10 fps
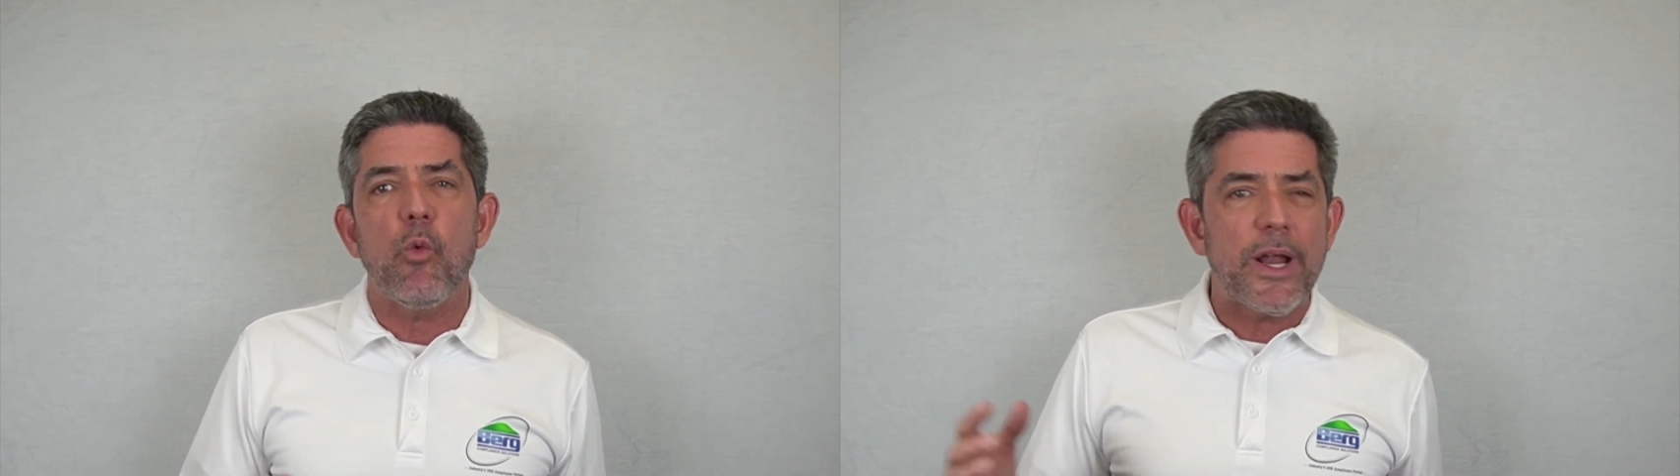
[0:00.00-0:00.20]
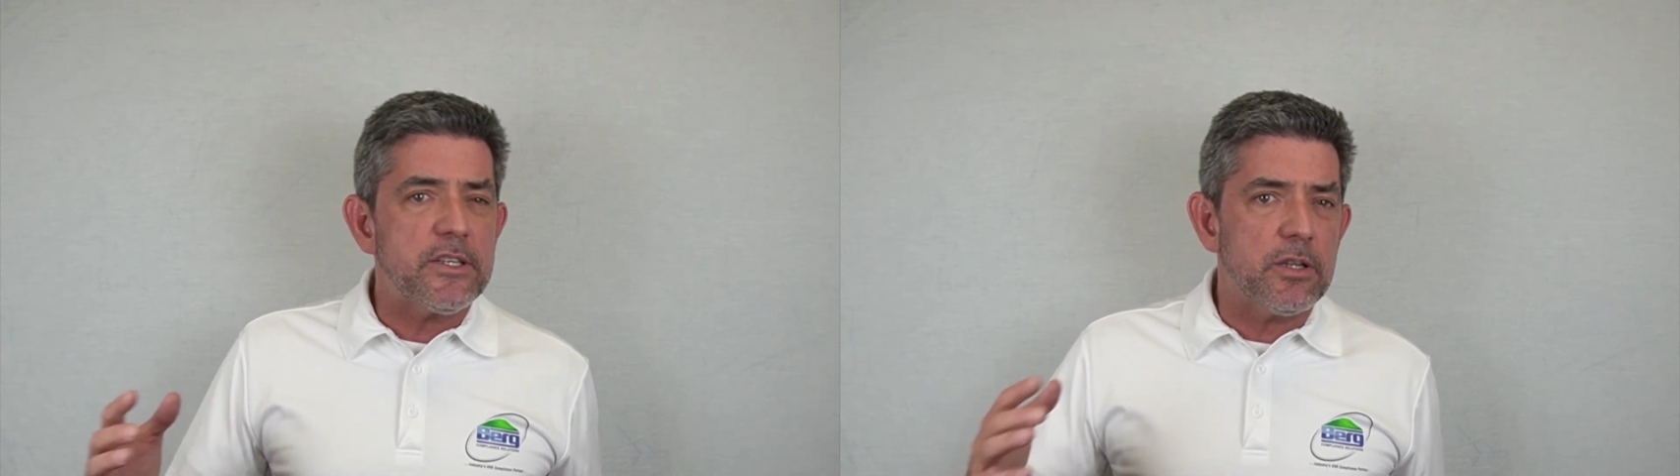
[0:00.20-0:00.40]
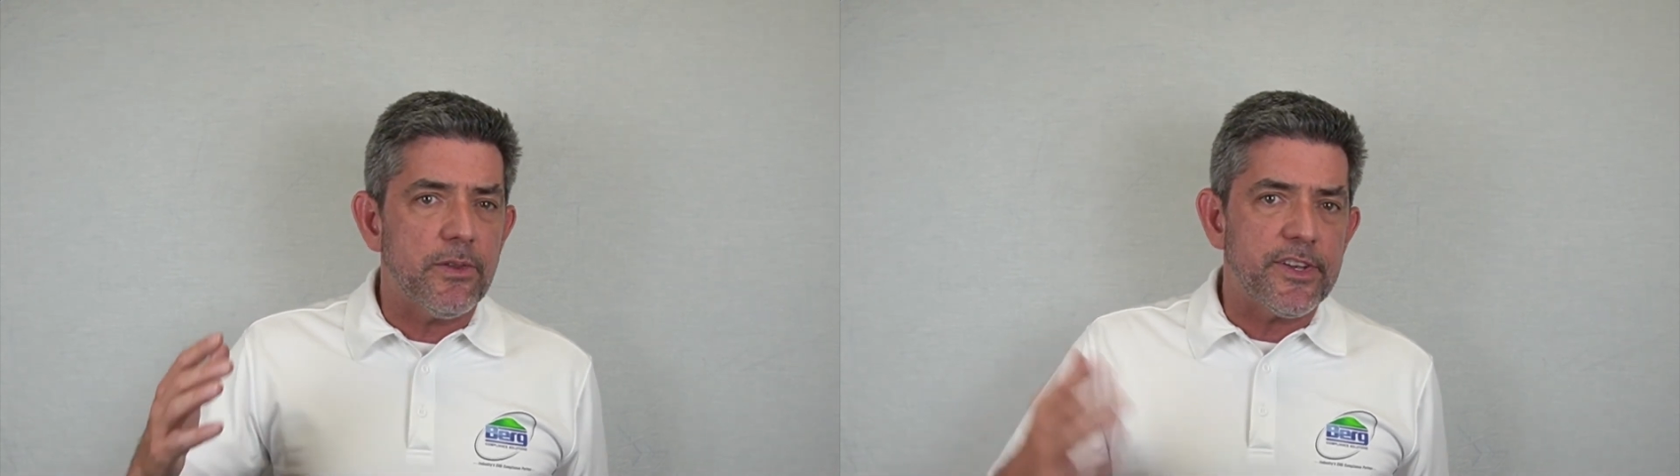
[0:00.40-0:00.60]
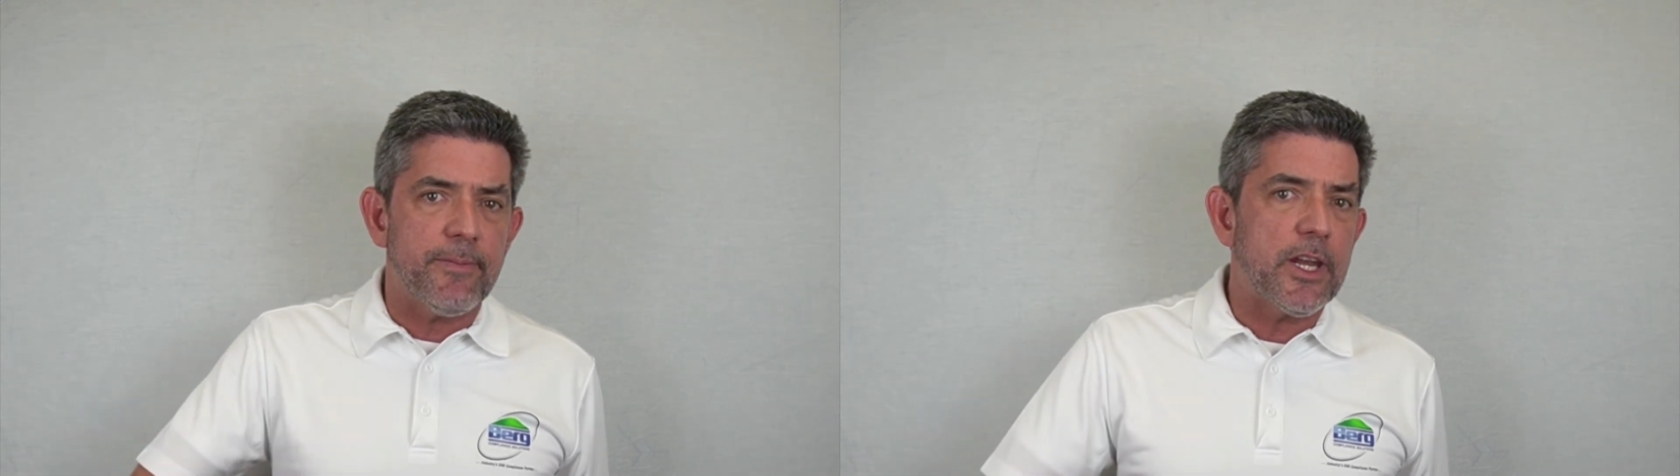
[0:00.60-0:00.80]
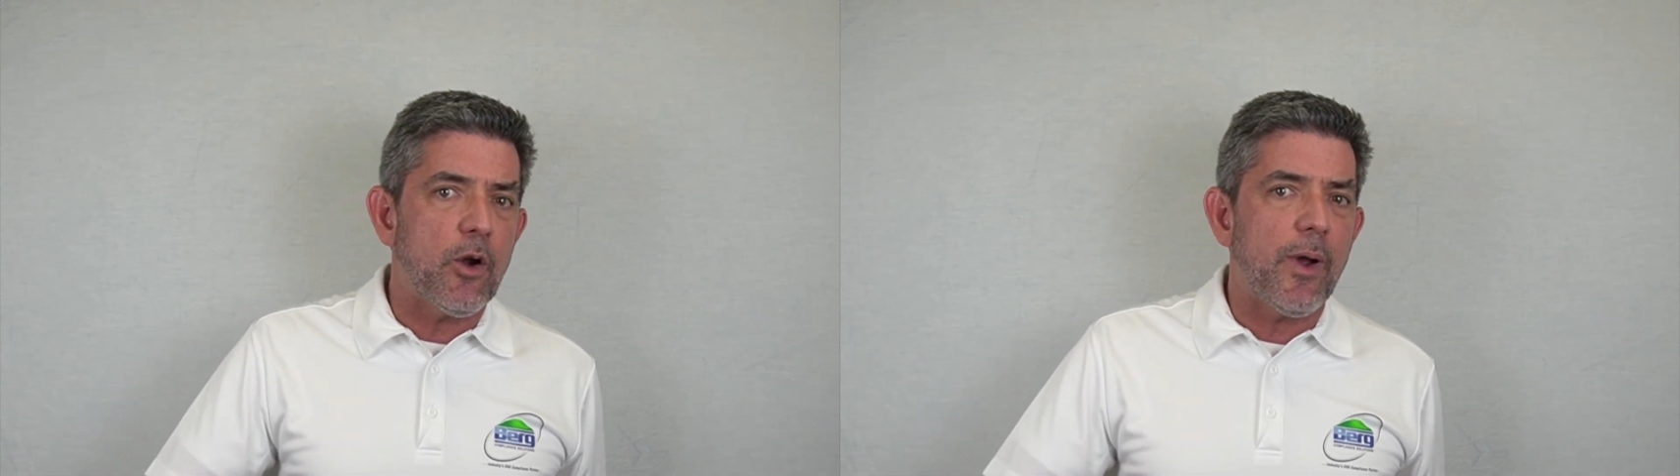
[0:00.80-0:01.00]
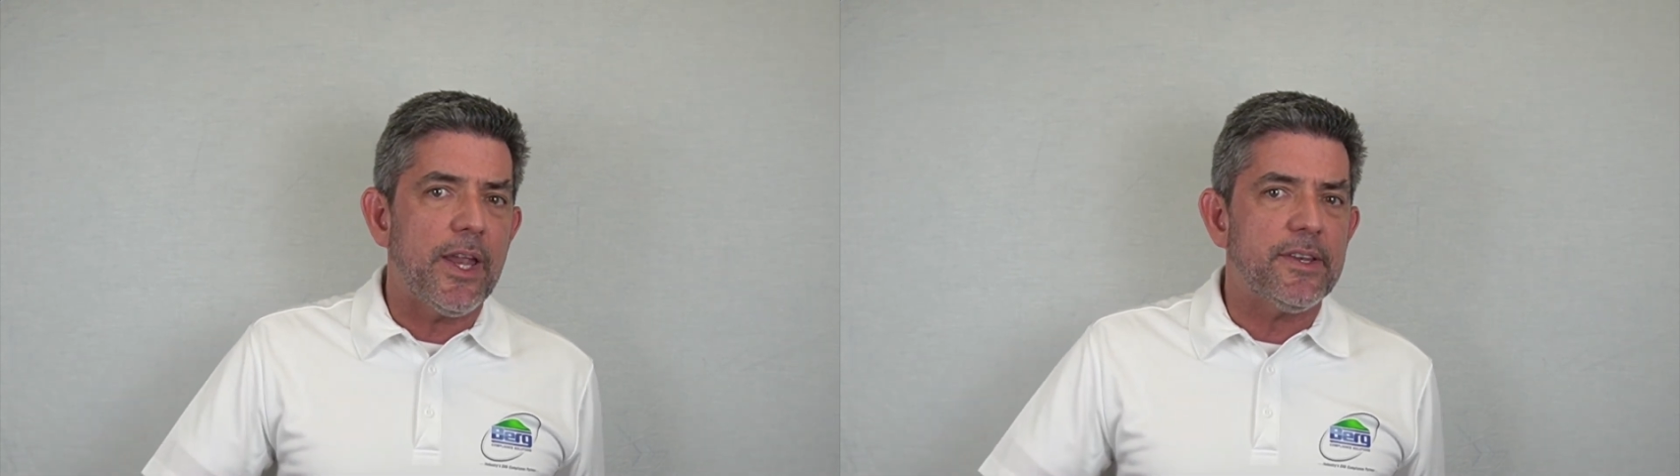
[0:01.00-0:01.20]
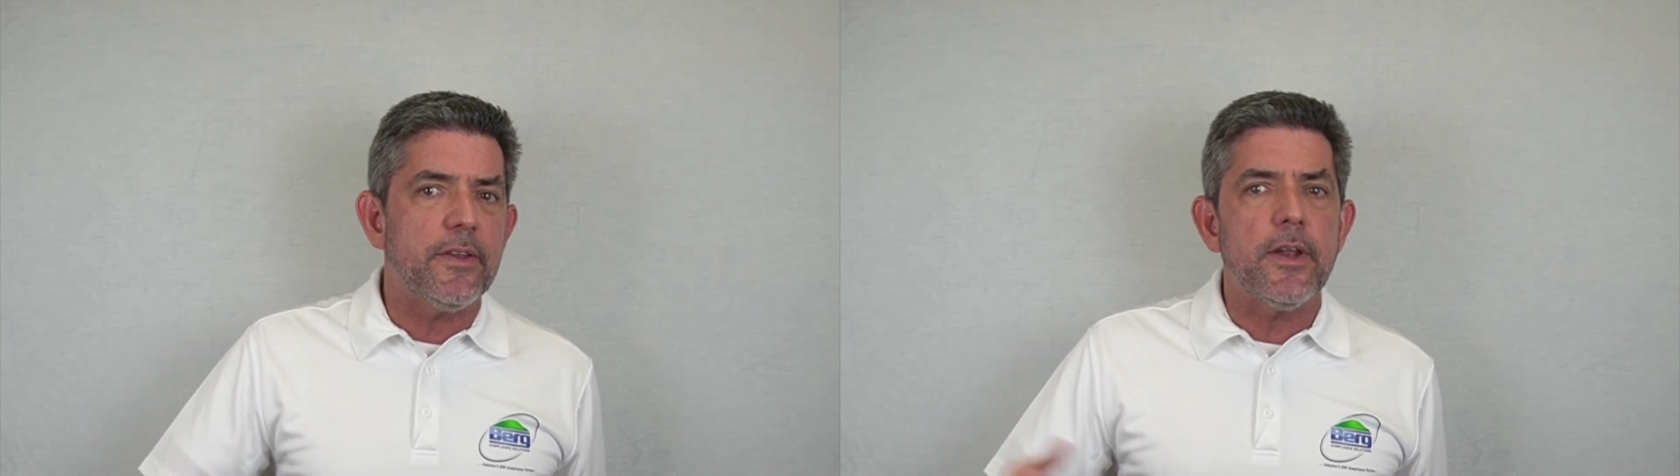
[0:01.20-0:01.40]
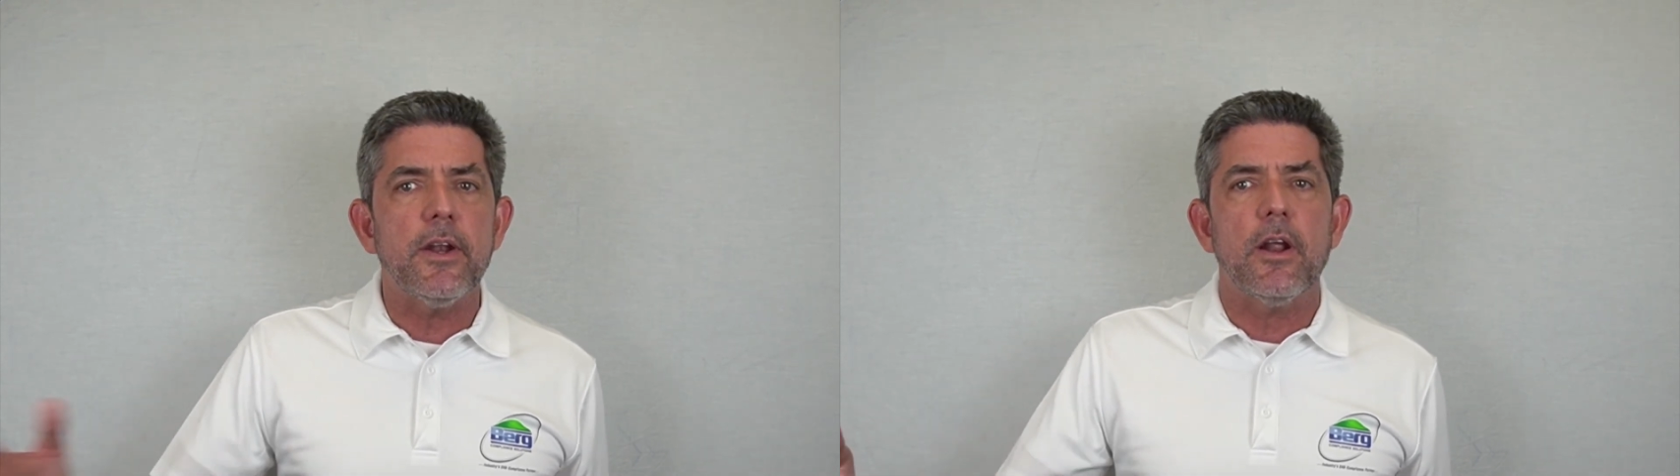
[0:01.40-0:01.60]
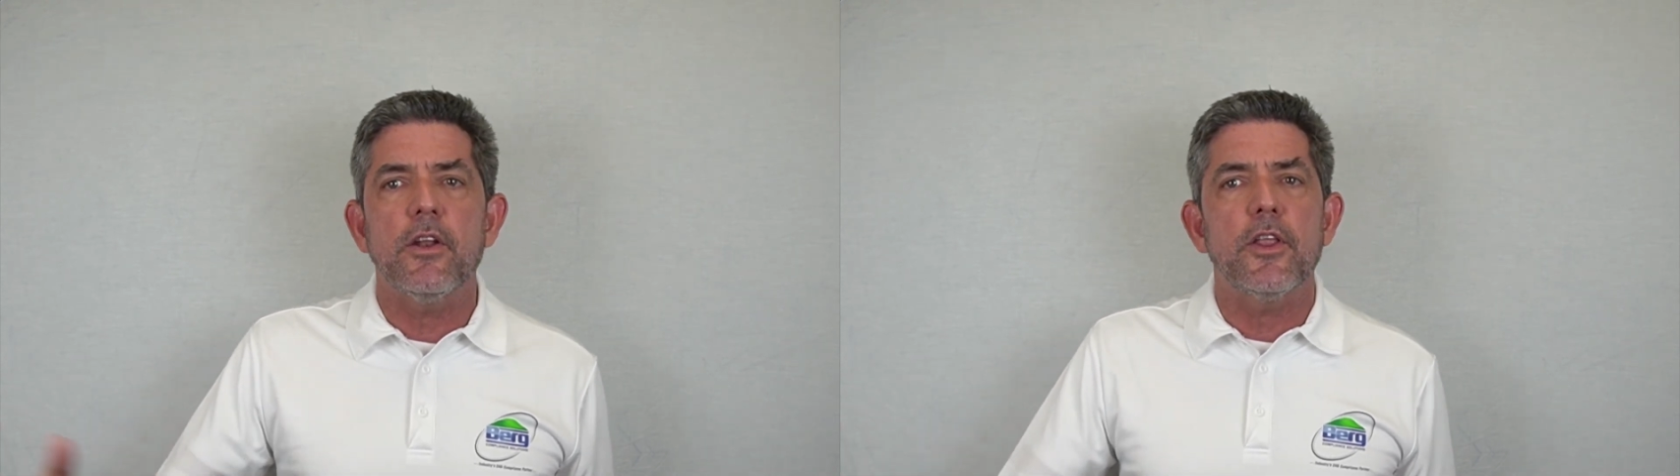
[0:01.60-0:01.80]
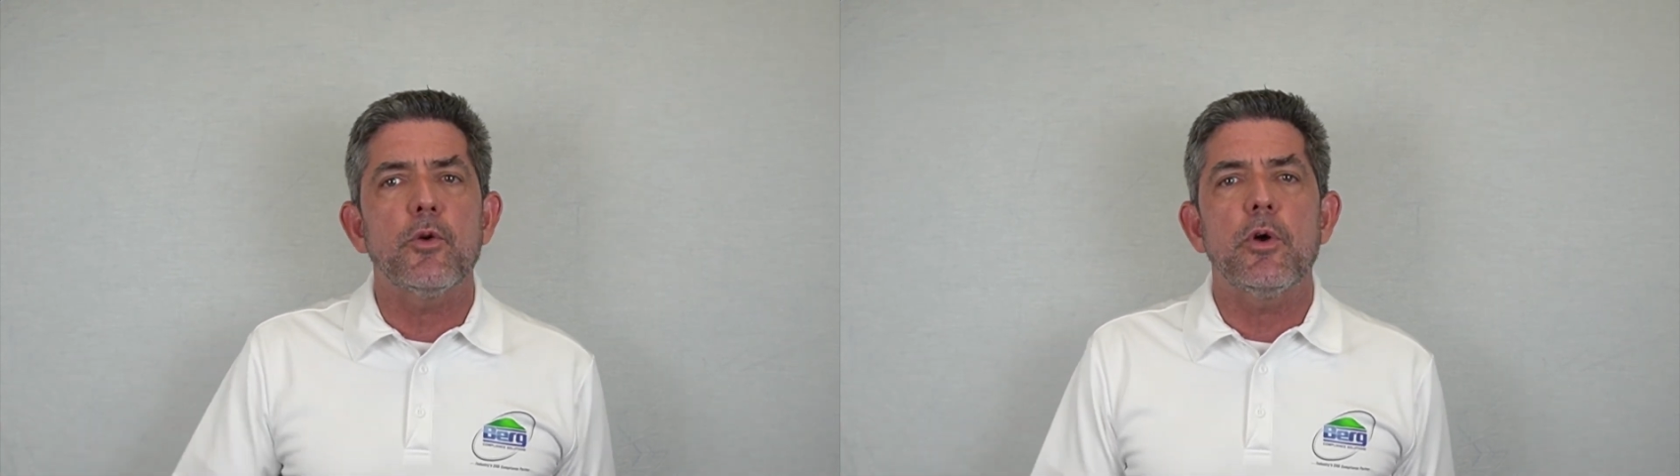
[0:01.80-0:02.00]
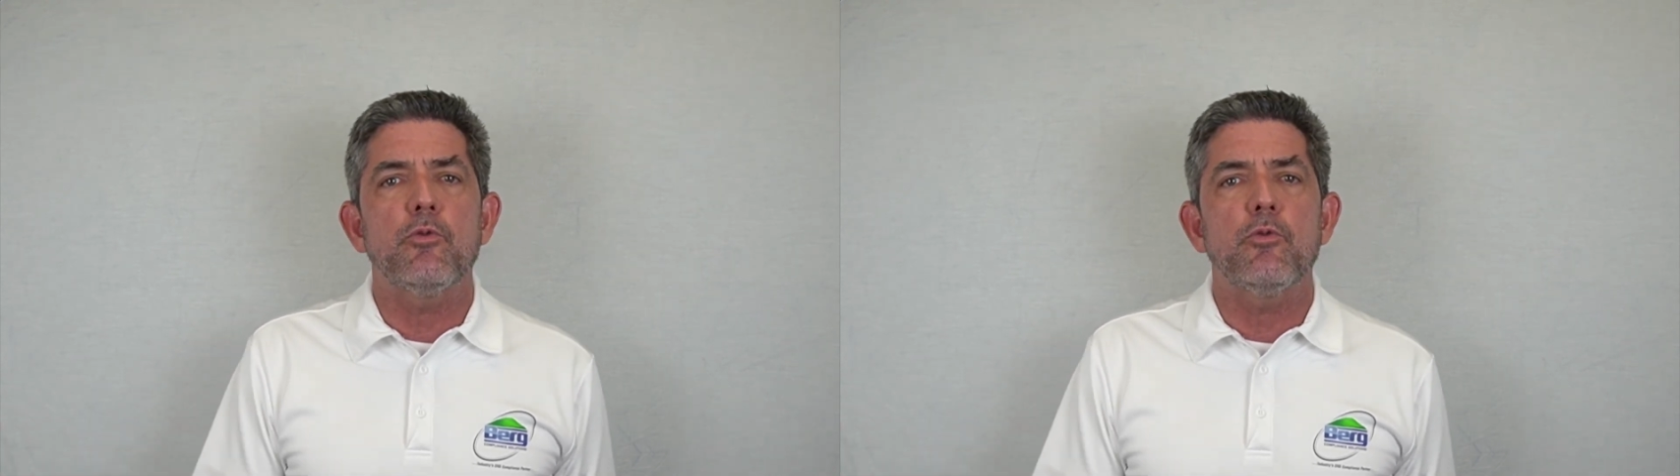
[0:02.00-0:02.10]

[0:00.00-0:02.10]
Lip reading: wait until this video ends and then another one